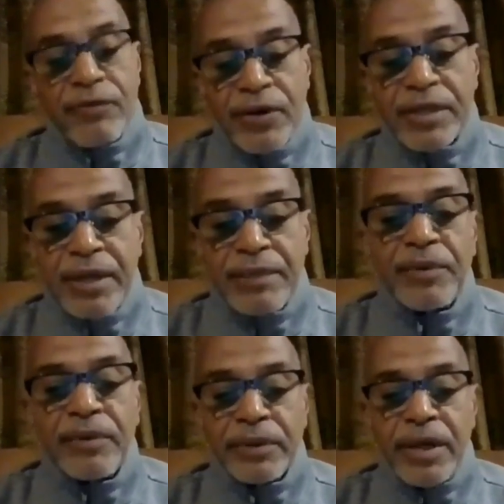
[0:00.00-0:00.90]
for
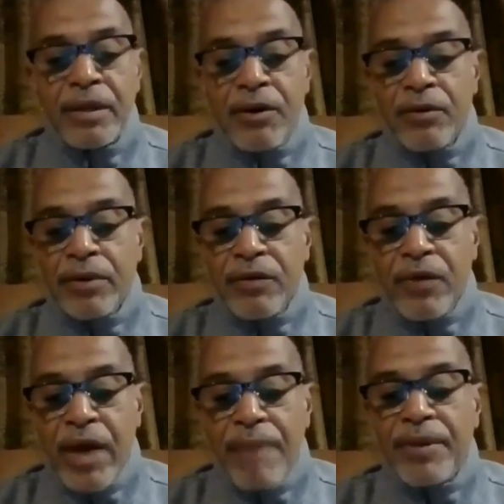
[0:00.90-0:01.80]
example, and you
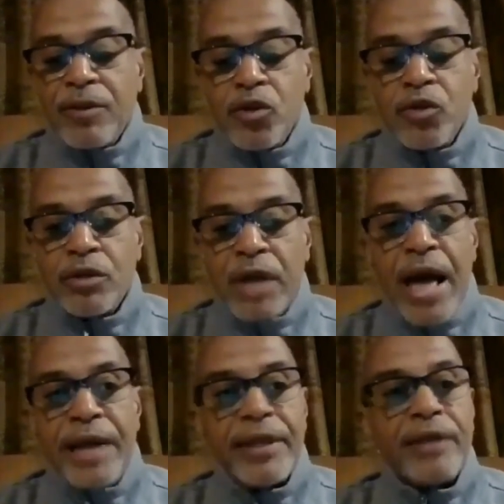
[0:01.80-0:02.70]
happen to
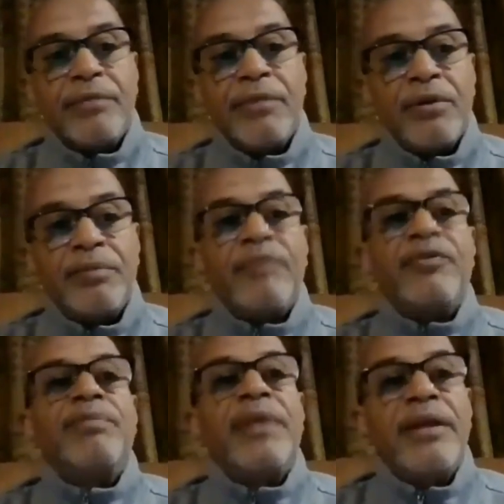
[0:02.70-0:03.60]
contact the ball above
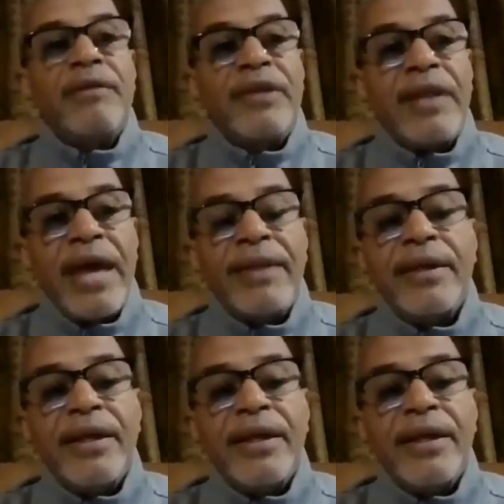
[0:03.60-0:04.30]
the plane of the net,